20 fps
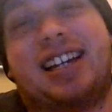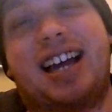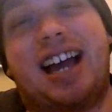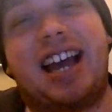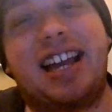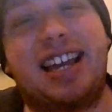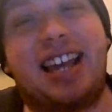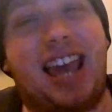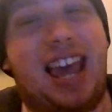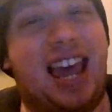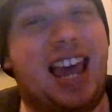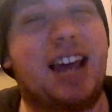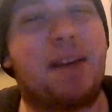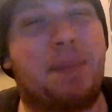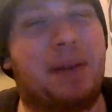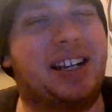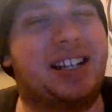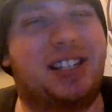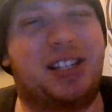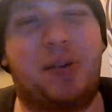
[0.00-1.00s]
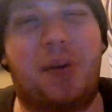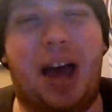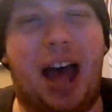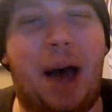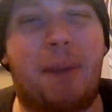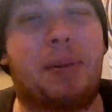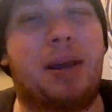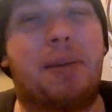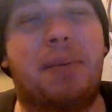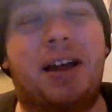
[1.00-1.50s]
I can't be too
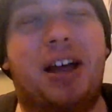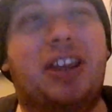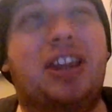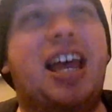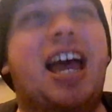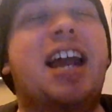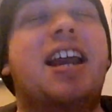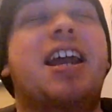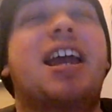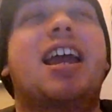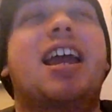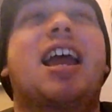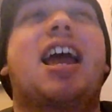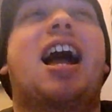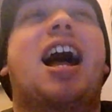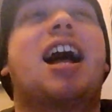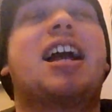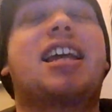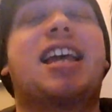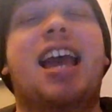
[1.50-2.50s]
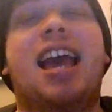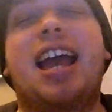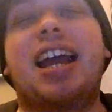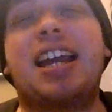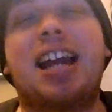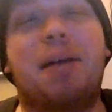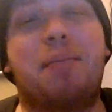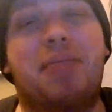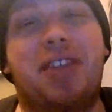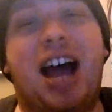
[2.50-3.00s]
happy about that.
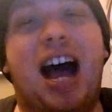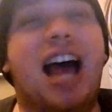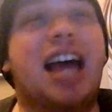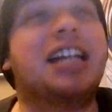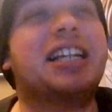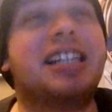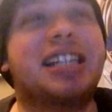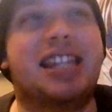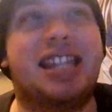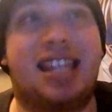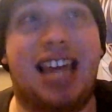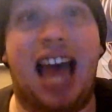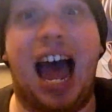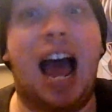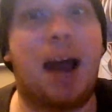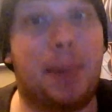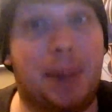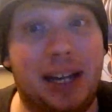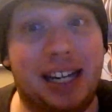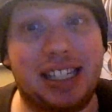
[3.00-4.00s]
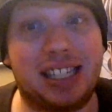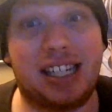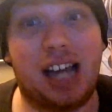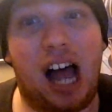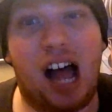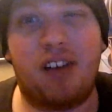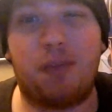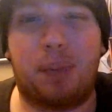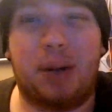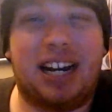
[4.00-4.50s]
Again, I'm not that pissed
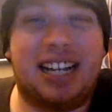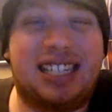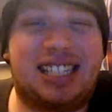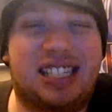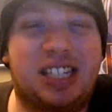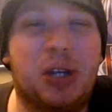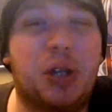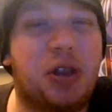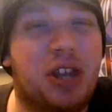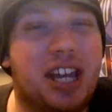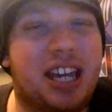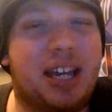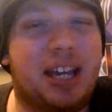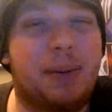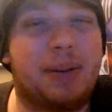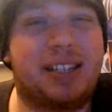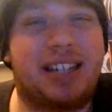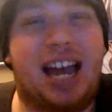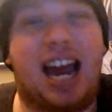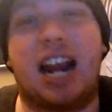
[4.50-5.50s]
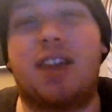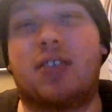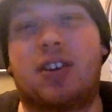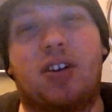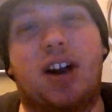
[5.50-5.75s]
off, but I still think it was kind of a